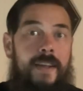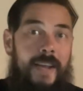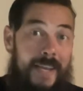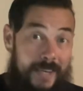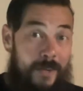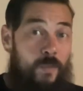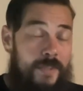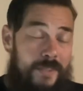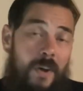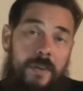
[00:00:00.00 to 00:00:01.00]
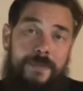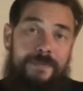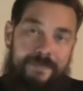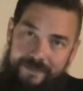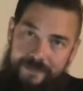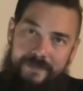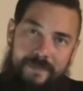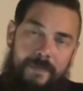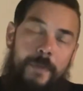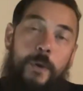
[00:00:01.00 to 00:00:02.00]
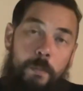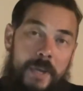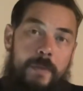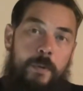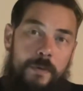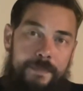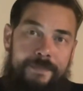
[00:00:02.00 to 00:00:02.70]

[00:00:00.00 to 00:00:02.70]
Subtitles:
and in result, their people.